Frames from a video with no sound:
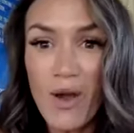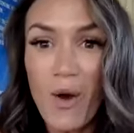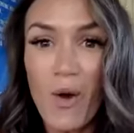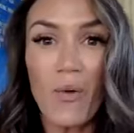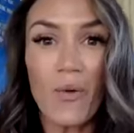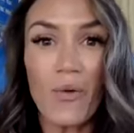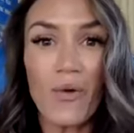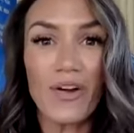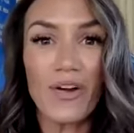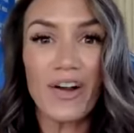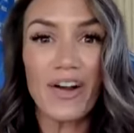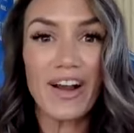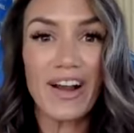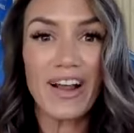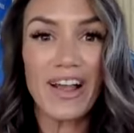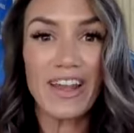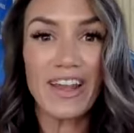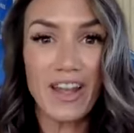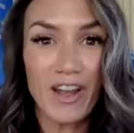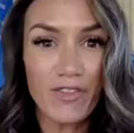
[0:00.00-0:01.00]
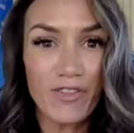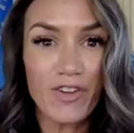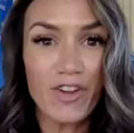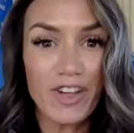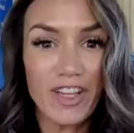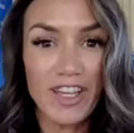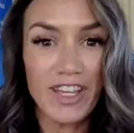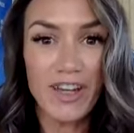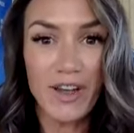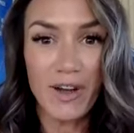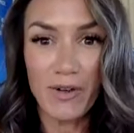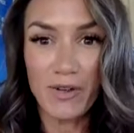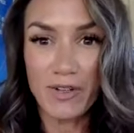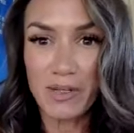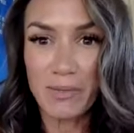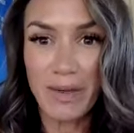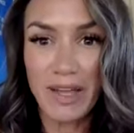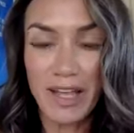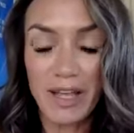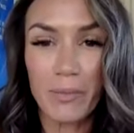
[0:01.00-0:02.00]
or enough cookie dough
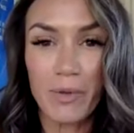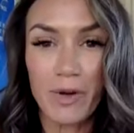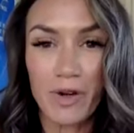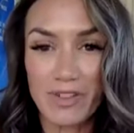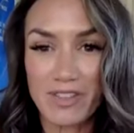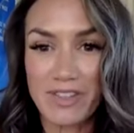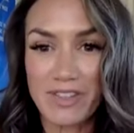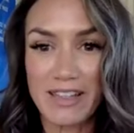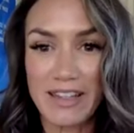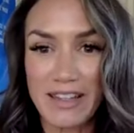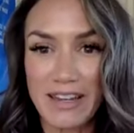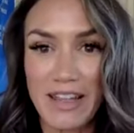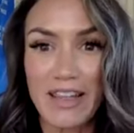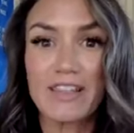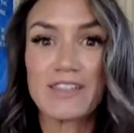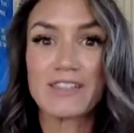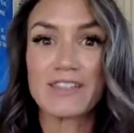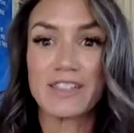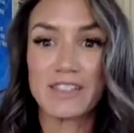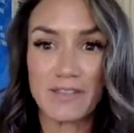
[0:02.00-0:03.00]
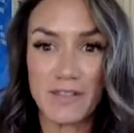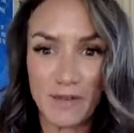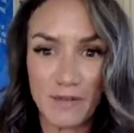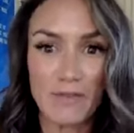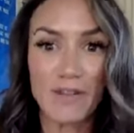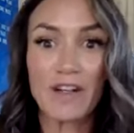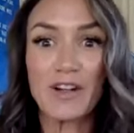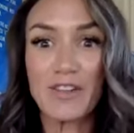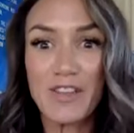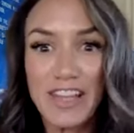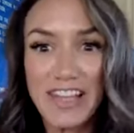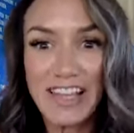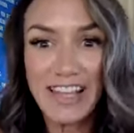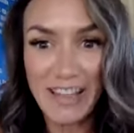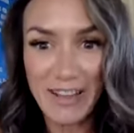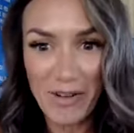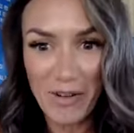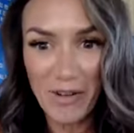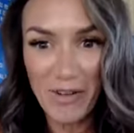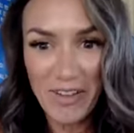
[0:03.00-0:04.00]
to make a person severely
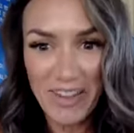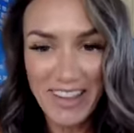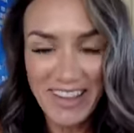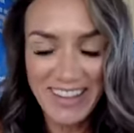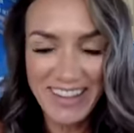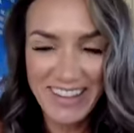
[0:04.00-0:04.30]
ill.